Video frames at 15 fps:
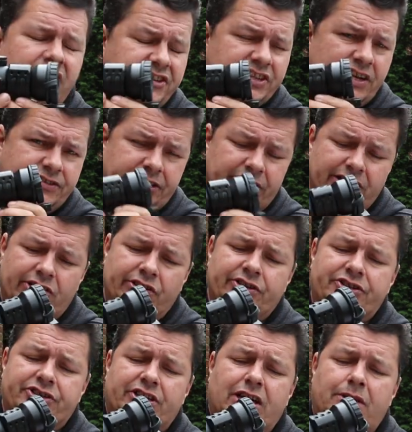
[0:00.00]
Saves a lot
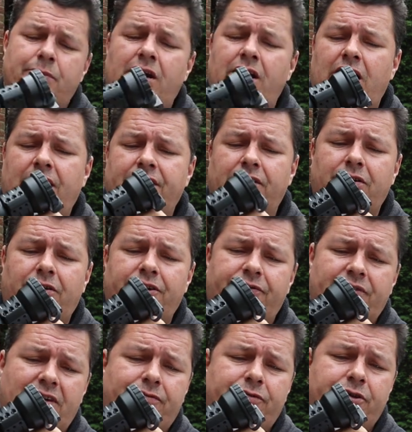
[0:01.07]
of time and a lot
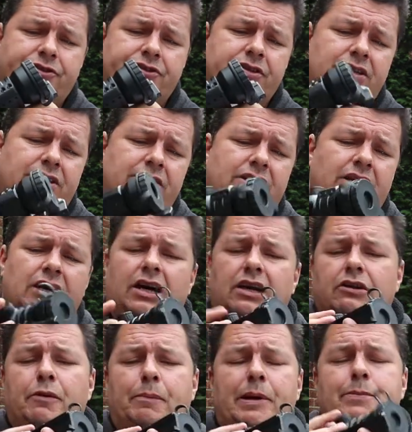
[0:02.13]
of effort.
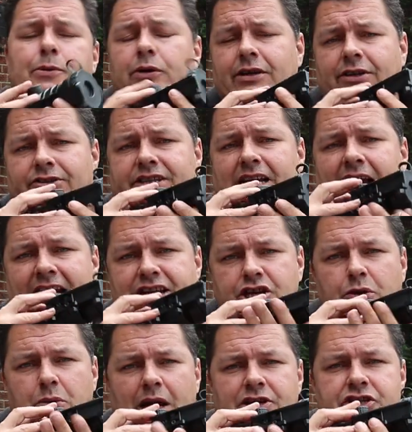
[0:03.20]
A lot of people ask, can
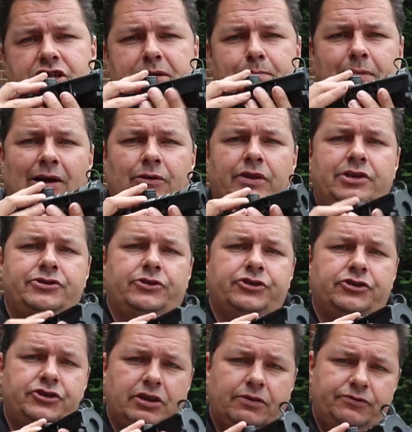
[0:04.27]
you actually mount these
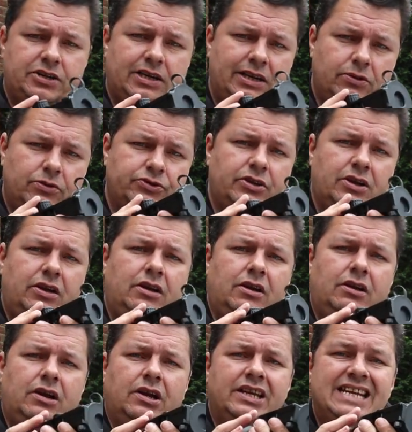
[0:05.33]
onto dovetails?
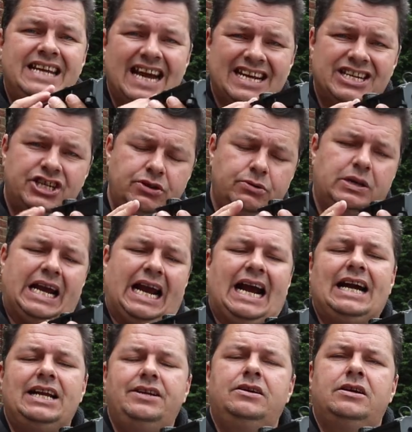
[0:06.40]
Yes, you
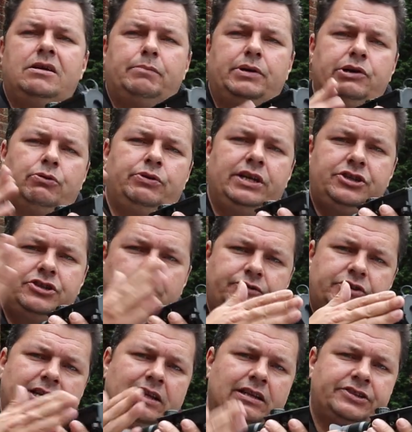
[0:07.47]
can, but you'll need
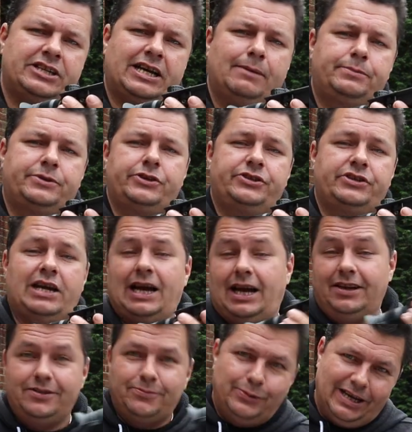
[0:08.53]
dovetail adapters,
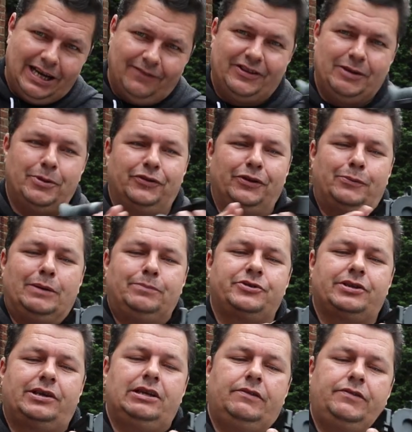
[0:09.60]
and we have them on the
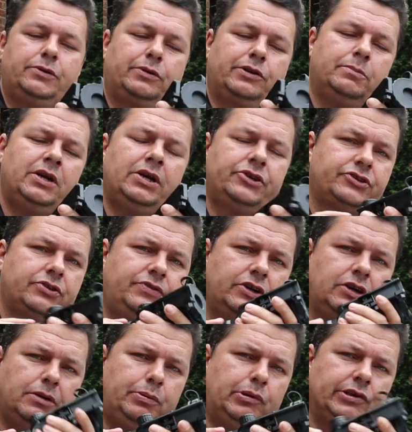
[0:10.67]
website if you want them. So if
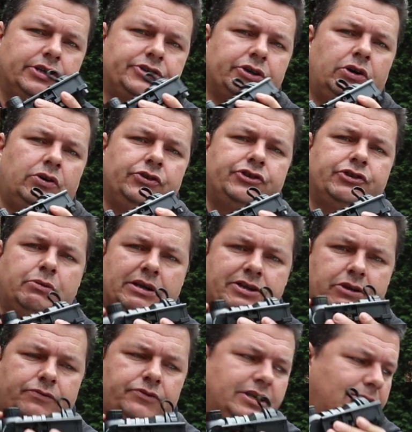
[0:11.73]
you're gonna put this onto a
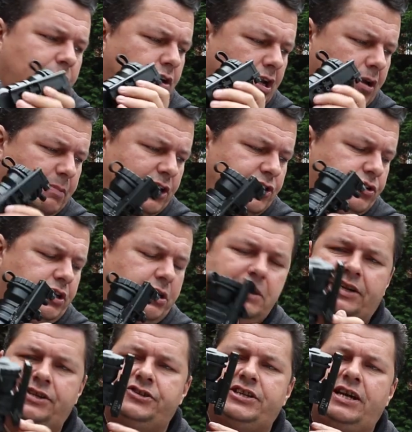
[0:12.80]
dovetail, make sure you
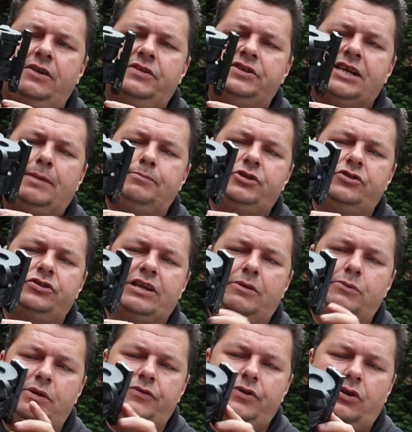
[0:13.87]
add a set of adapters
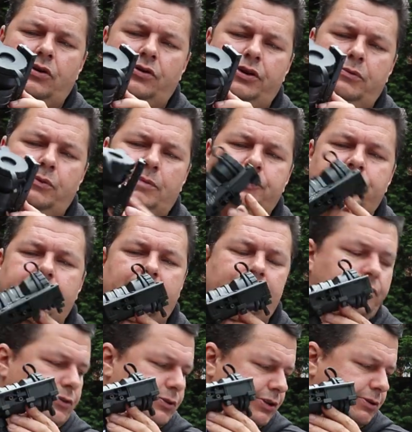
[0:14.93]
that we've got on the
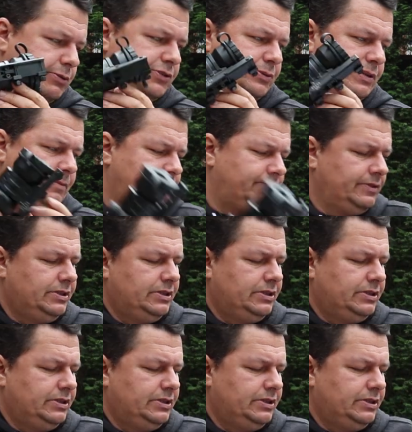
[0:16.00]
website for you as well.